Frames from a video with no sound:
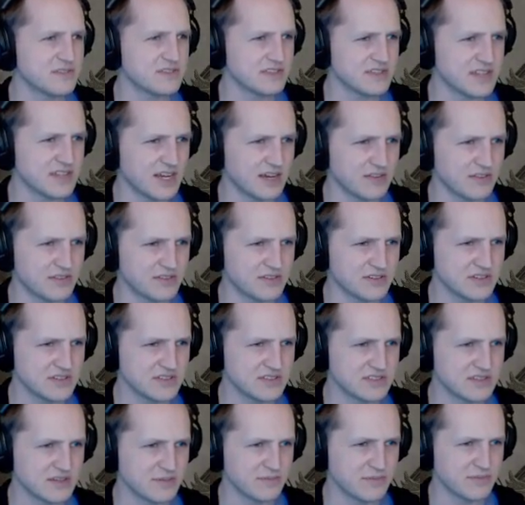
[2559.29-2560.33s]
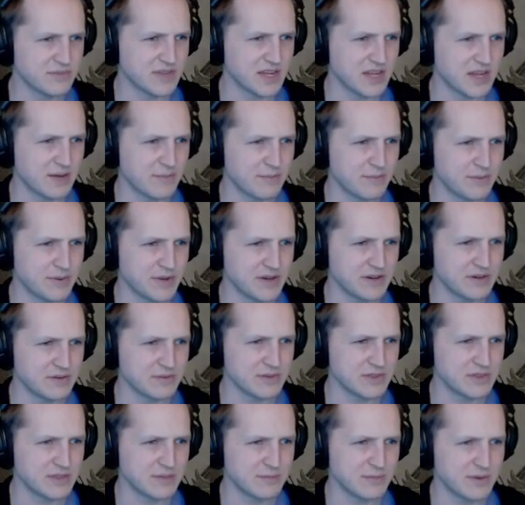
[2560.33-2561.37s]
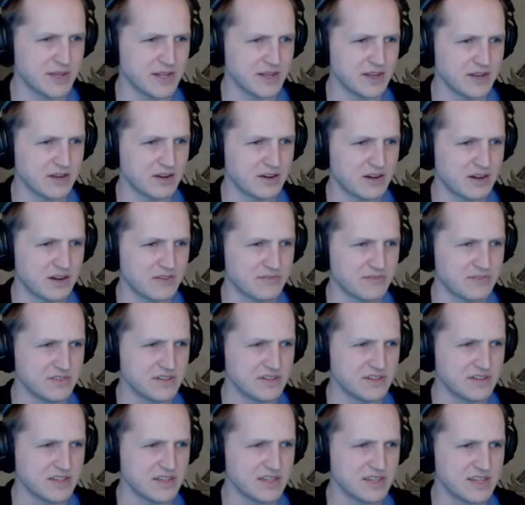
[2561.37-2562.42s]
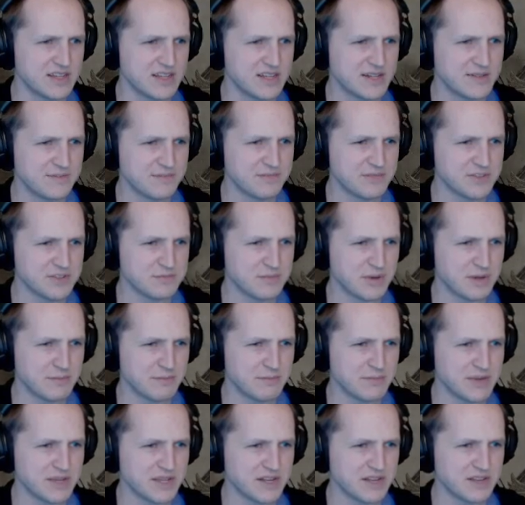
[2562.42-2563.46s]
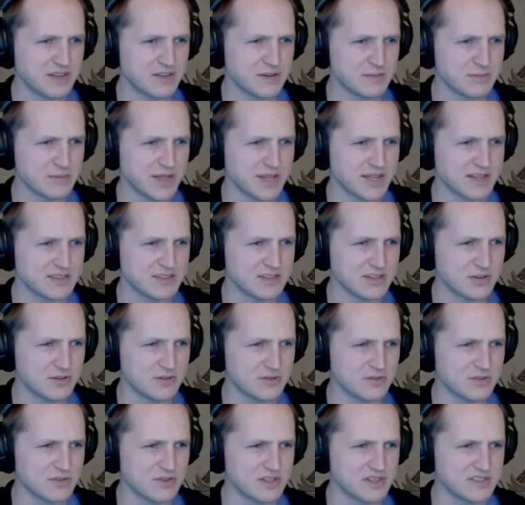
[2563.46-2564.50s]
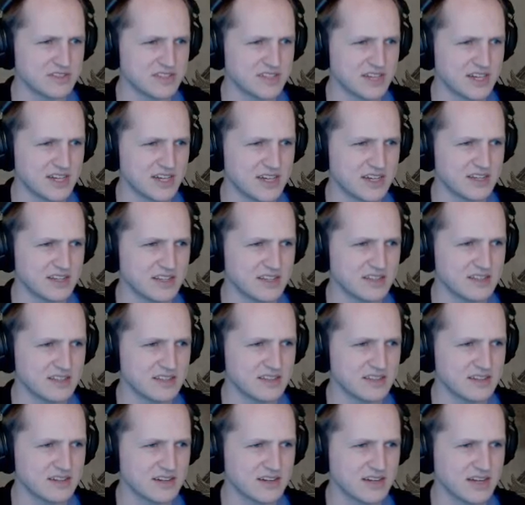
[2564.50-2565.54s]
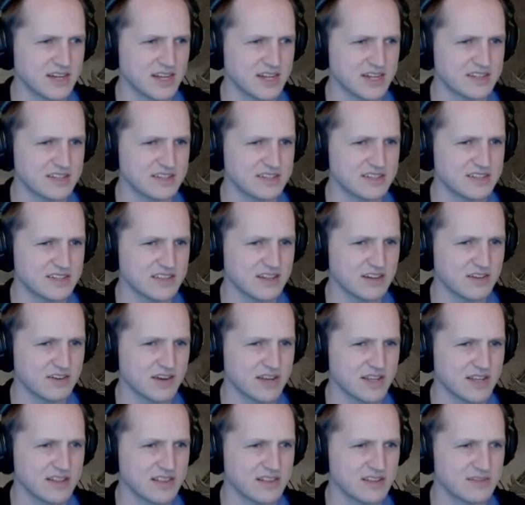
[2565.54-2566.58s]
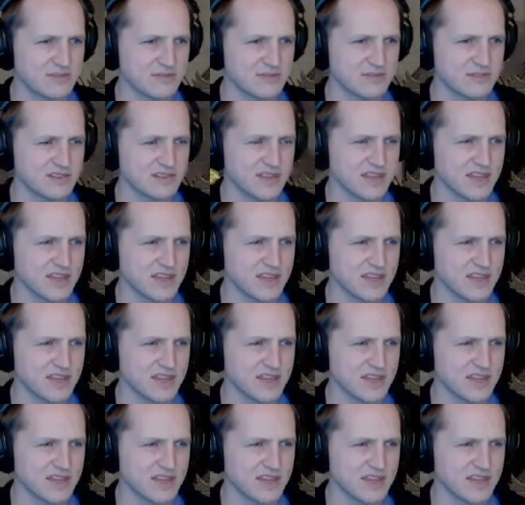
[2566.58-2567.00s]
Now, there is something up here with the abandoned coffin. This might be another plateau that is not connected to the grand lift.